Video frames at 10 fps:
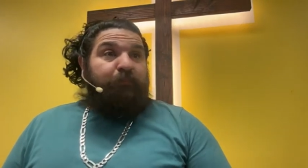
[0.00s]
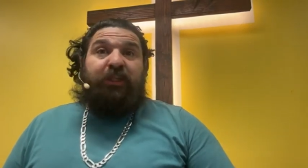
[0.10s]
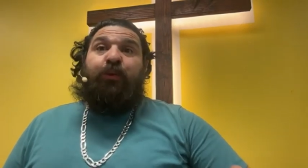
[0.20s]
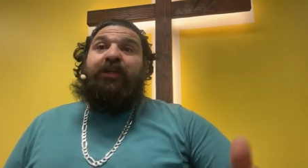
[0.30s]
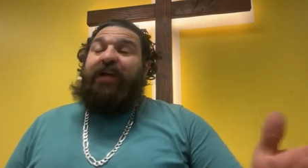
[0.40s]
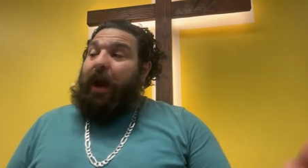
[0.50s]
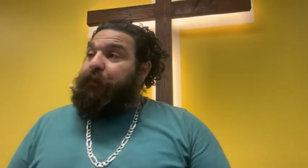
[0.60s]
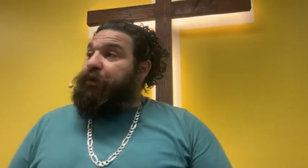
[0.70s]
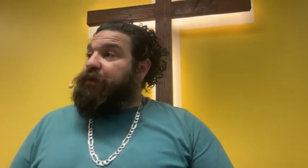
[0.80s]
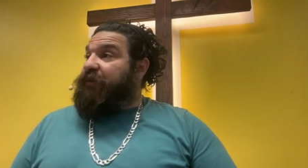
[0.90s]
between
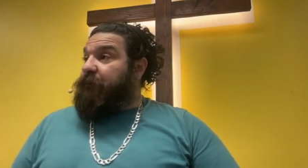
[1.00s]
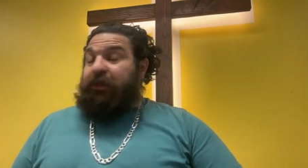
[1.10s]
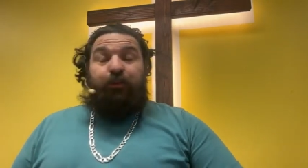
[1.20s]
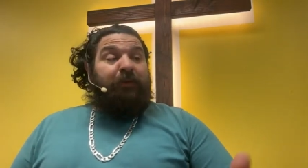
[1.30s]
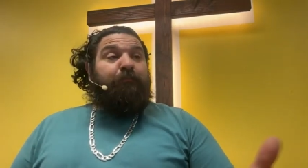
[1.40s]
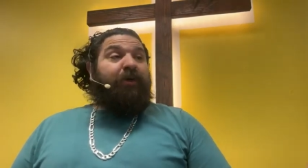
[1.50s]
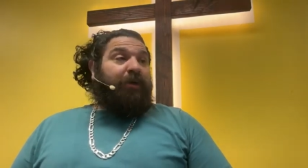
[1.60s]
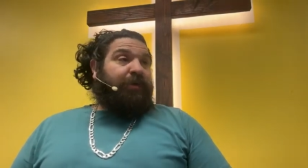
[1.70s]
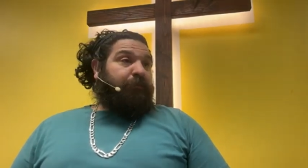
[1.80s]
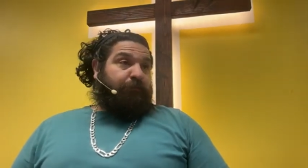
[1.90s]
chapters, even between
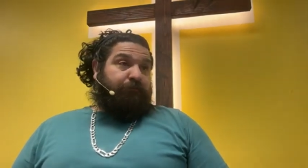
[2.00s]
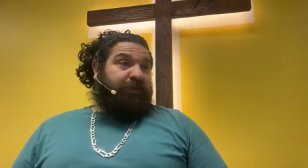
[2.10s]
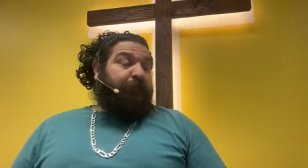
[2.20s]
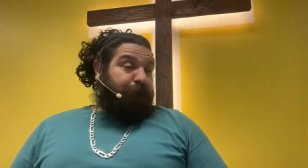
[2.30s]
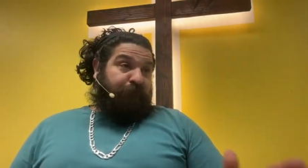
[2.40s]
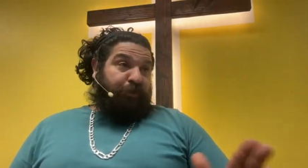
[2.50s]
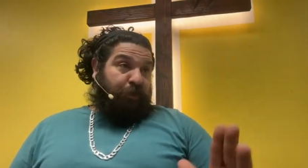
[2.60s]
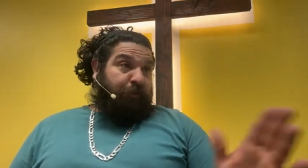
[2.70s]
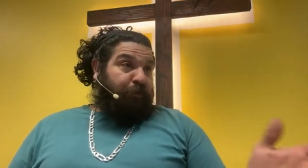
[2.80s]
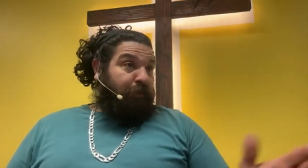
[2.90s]
books. Tip for
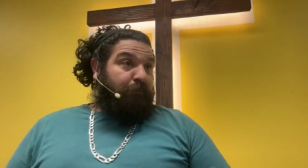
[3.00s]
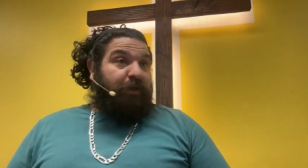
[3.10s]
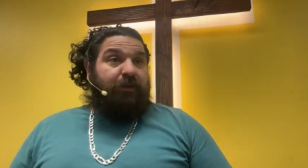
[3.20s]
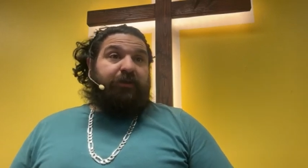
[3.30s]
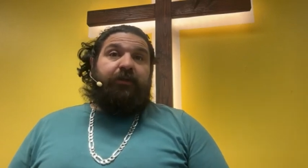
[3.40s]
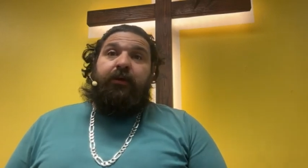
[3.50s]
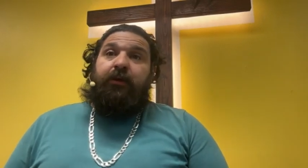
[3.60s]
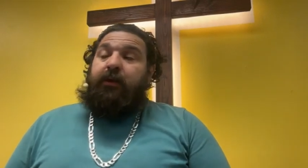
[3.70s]
sure between books.